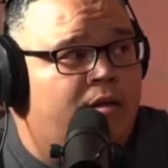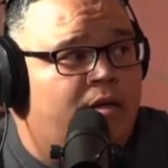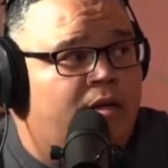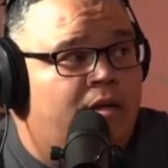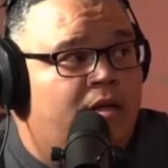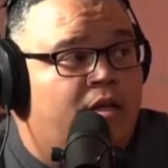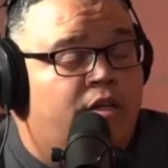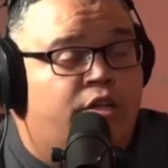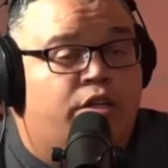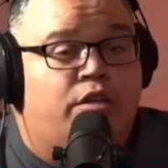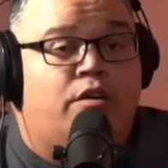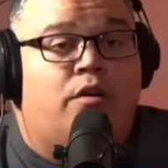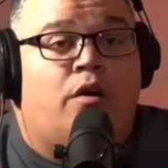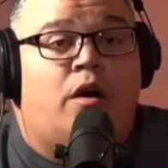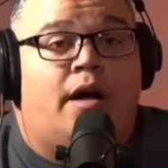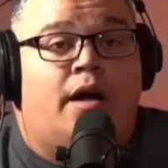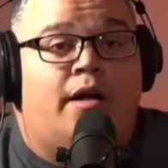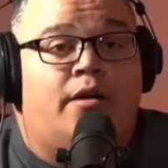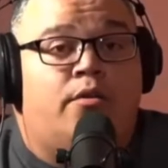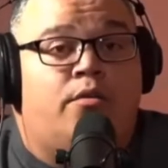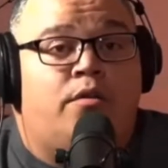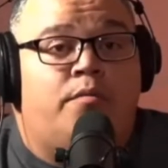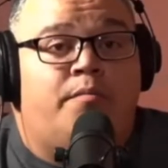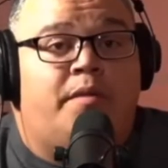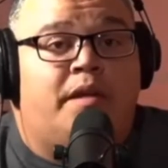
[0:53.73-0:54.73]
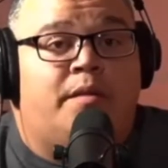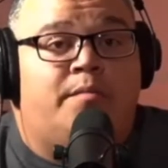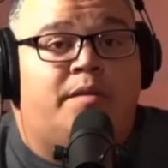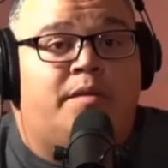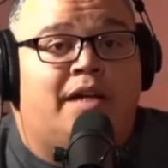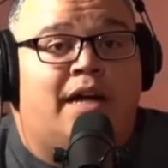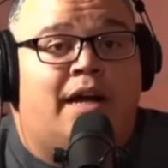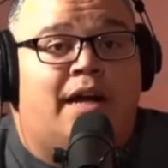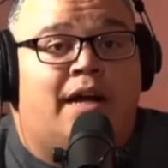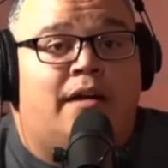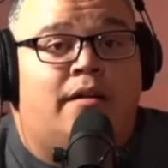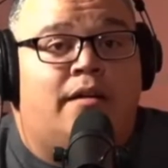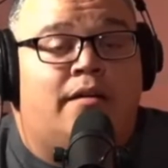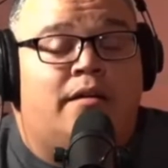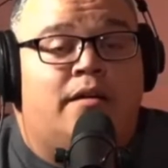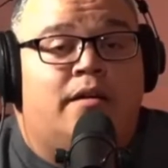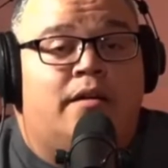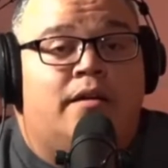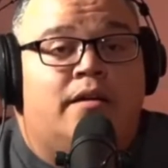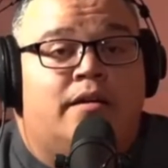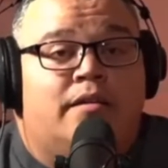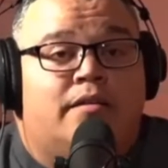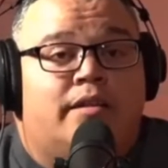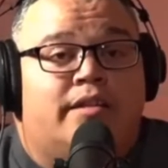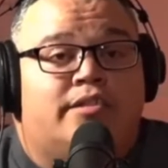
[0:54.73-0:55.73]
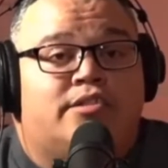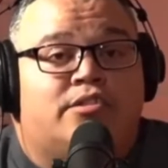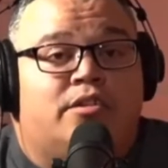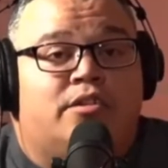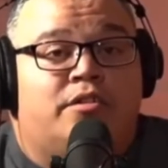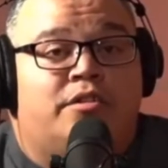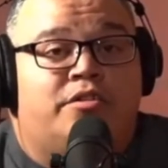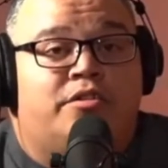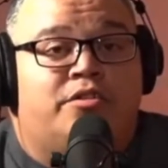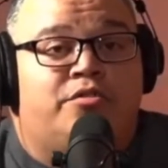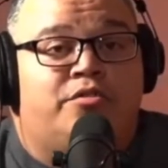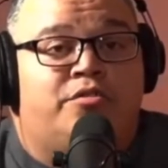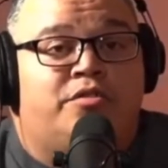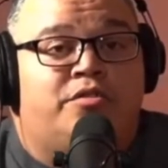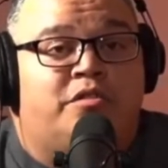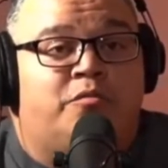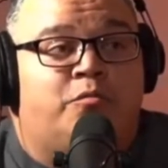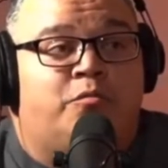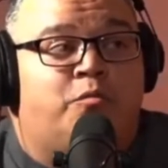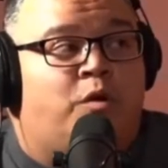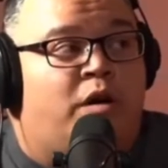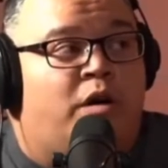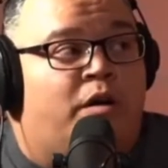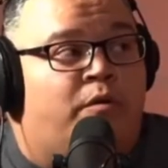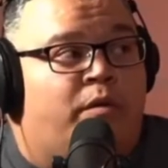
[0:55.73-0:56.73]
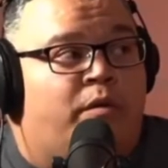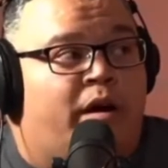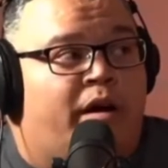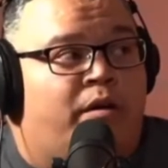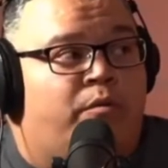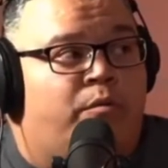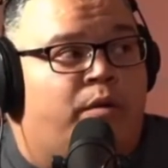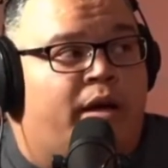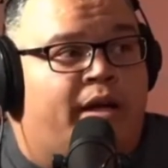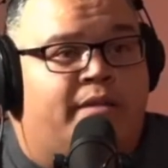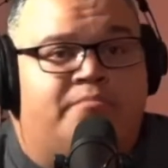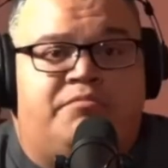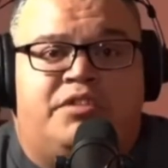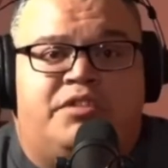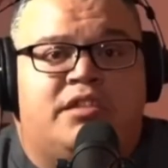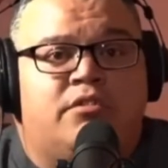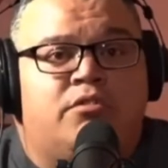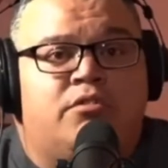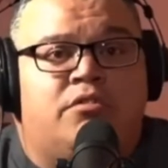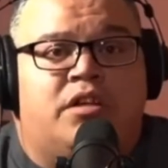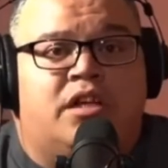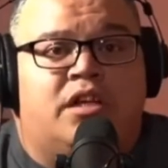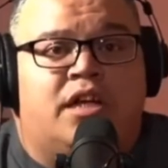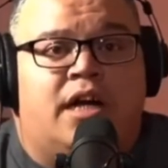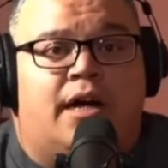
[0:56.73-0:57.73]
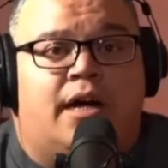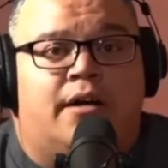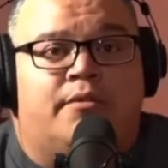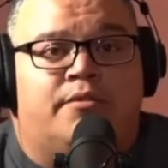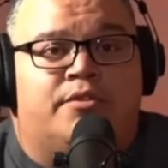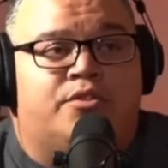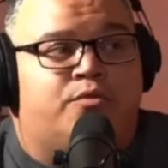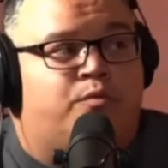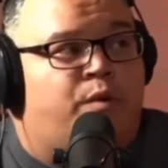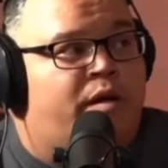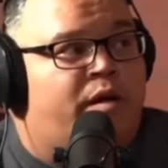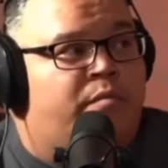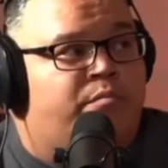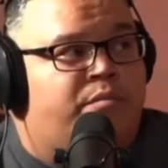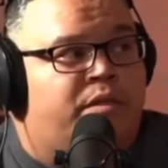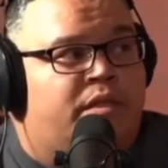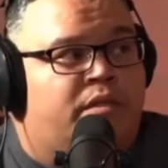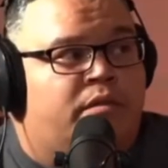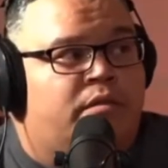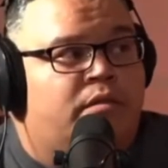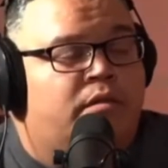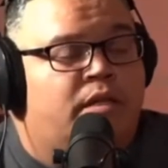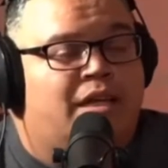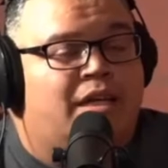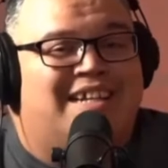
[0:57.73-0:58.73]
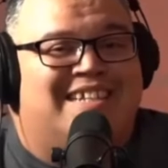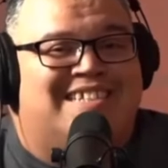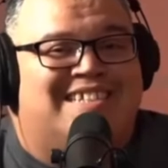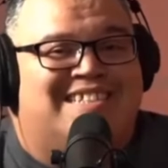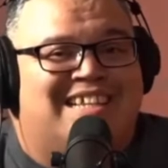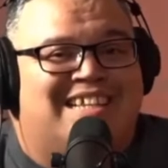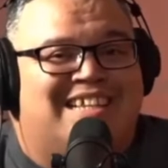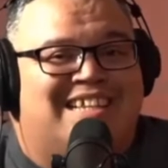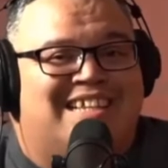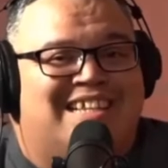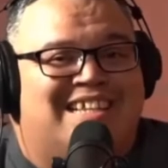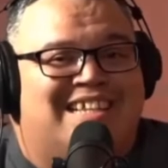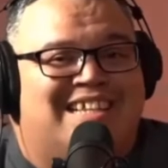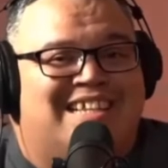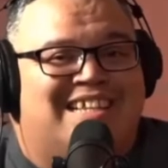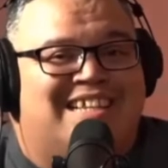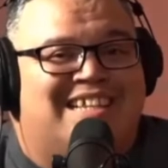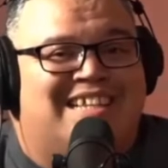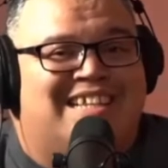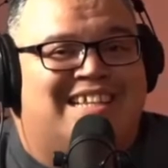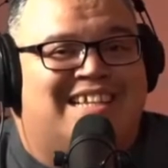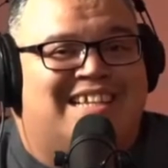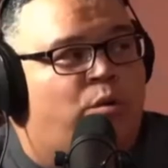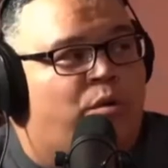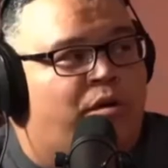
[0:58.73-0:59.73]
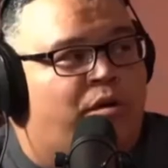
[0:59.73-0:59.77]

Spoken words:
You know how I know we've made him a god? They started using what right away? Didn't go to Congress and write a bill. Executive orders.